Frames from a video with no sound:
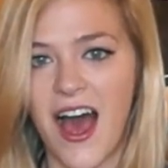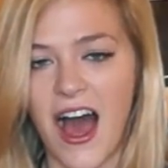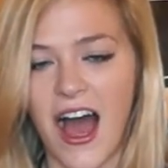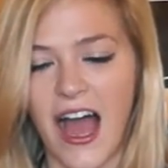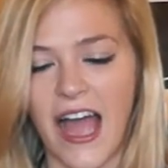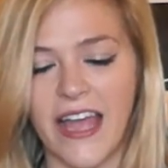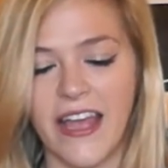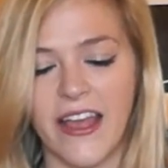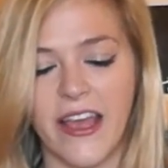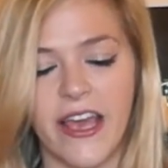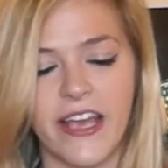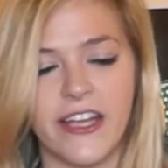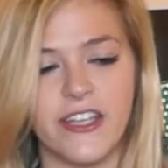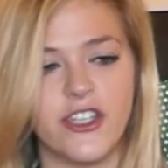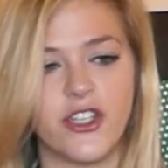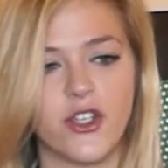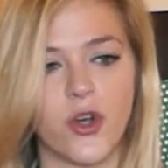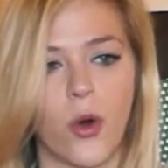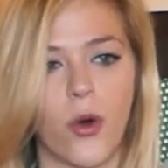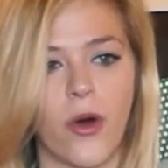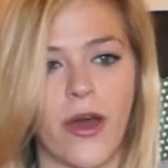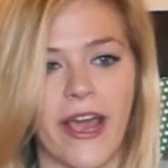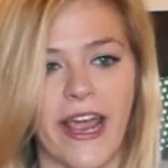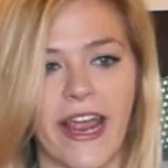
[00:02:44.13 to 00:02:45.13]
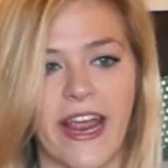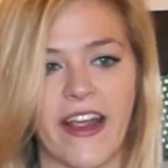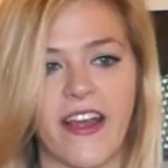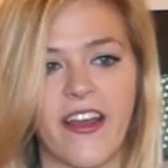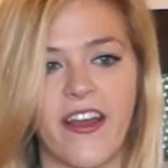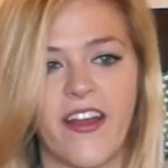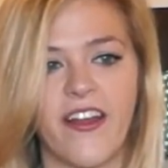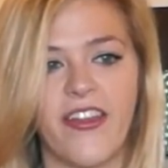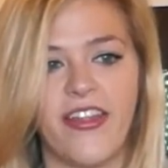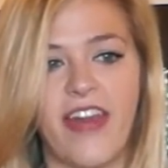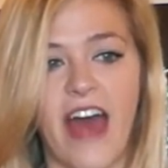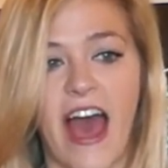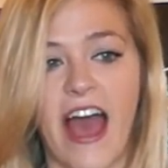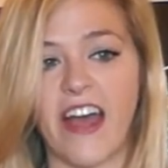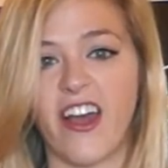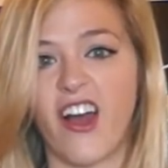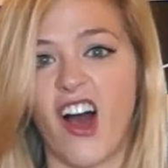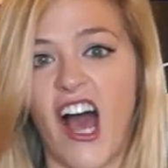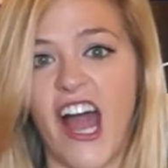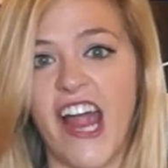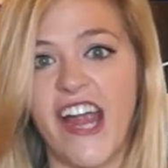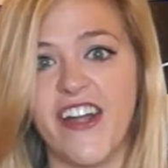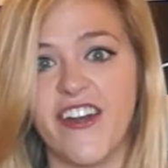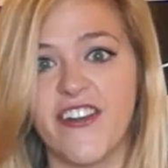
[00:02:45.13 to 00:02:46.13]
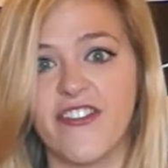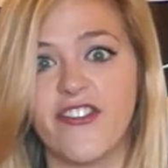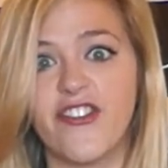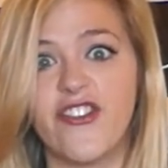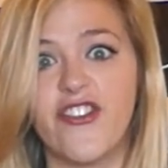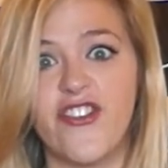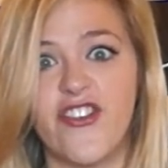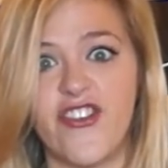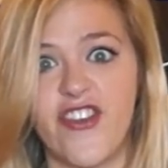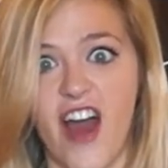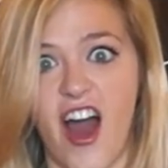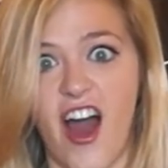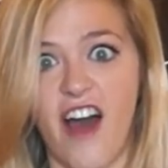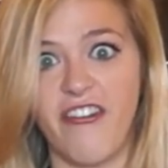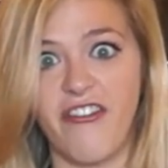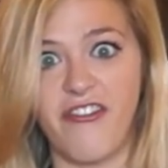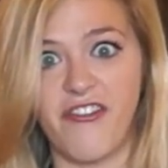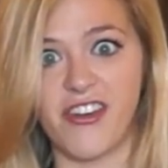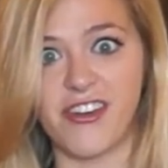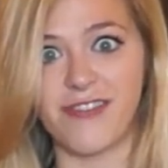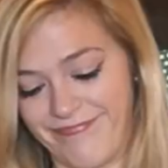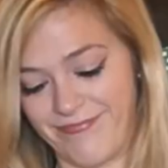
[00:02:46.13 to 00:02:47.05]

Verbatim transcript: I enjoy that kind of stuff.